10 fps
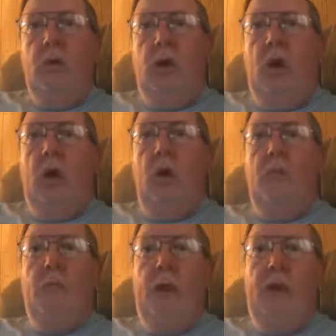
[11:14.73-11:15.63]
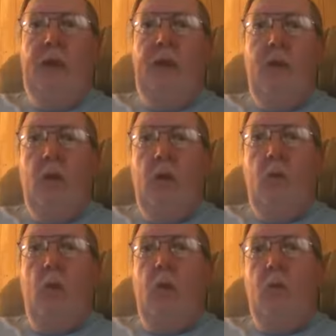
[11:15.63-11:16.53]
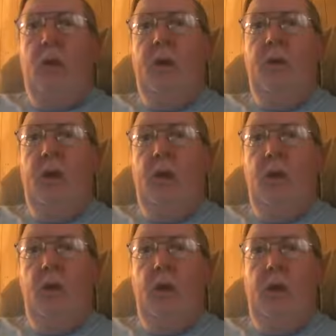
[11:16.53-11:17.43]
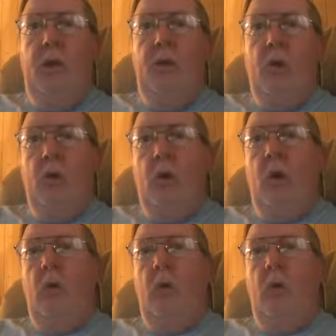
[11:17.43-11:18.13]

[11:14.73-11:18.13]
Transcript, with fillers: God Almighty, one way or the other, either